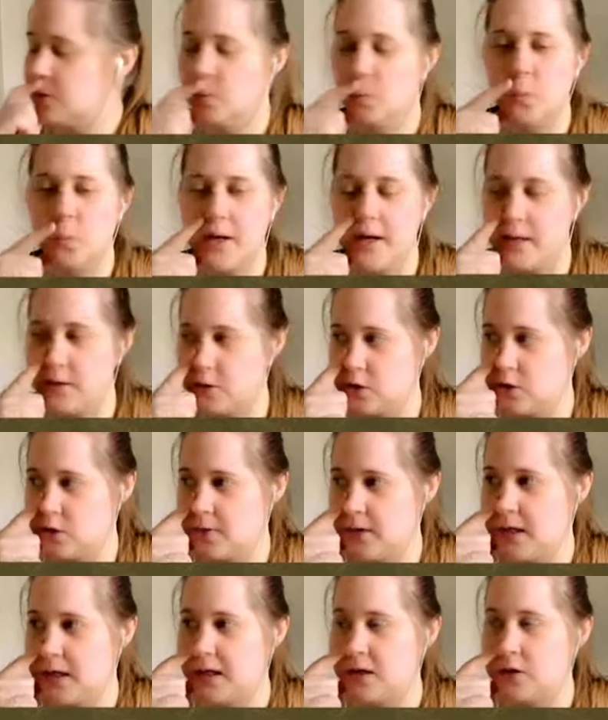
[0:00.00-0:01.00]
what else do
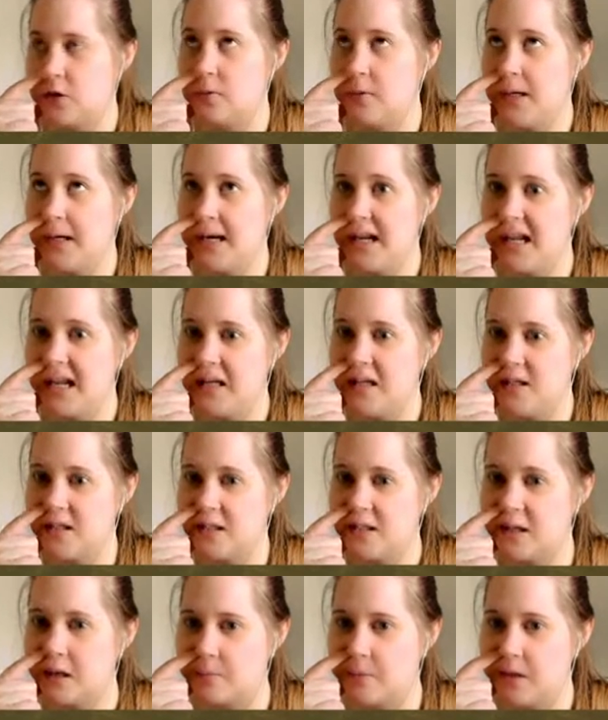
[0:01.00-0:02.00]
we need? Do we need
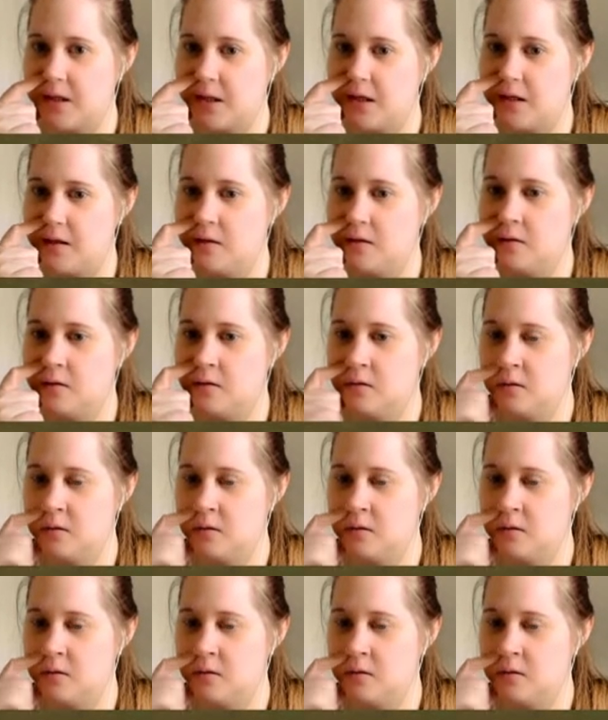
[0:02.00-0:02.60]
something?